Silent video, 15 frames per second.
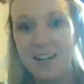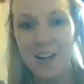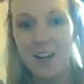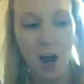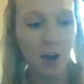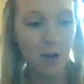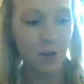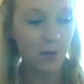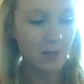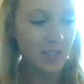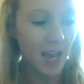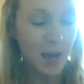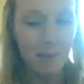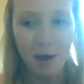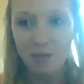notes.
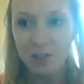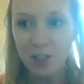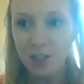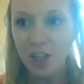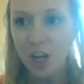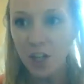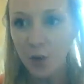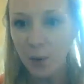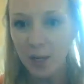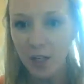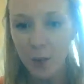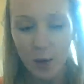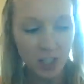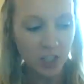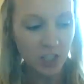I've just got a
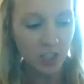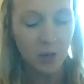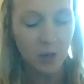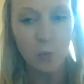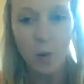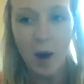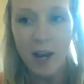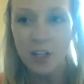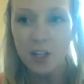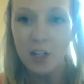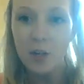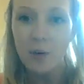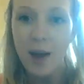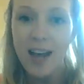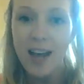quick question. When
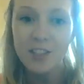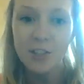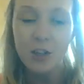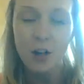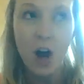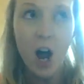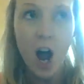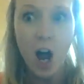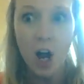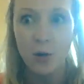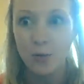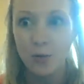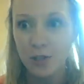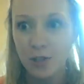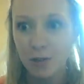you ask your
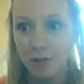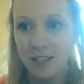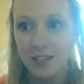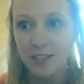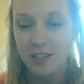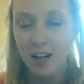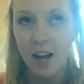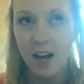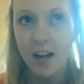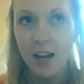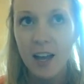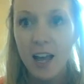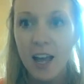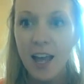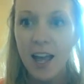host, Christa,
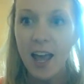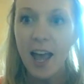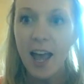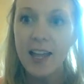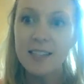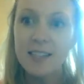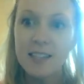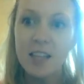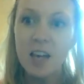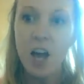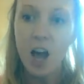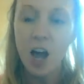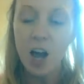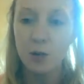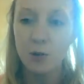is the
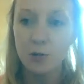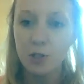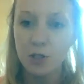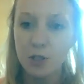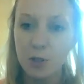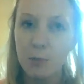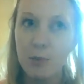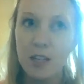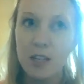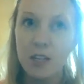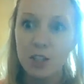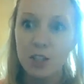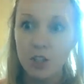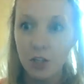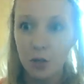host somebody
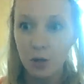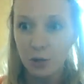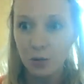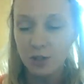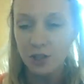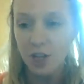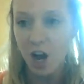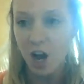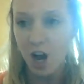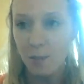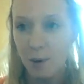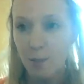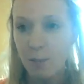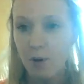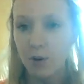that's used the
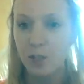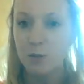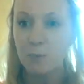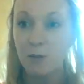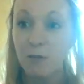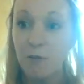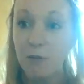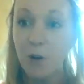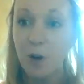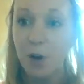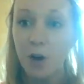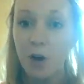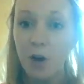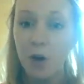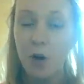Arbonne products
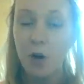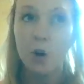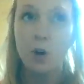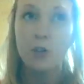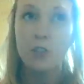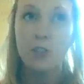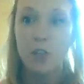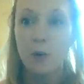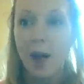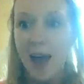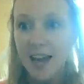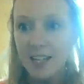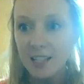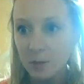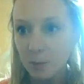before, or do you
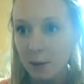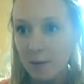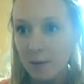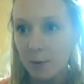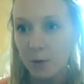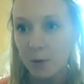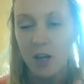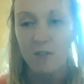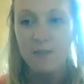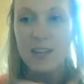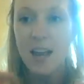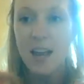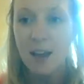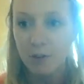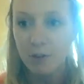ask people that have
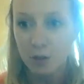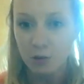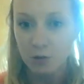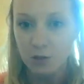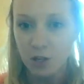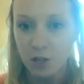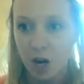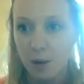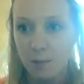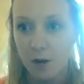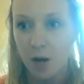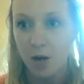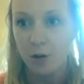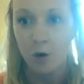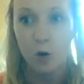never used
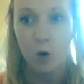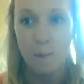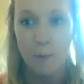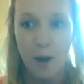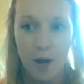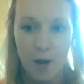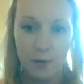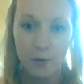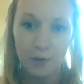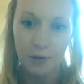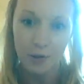Arbonne, or both?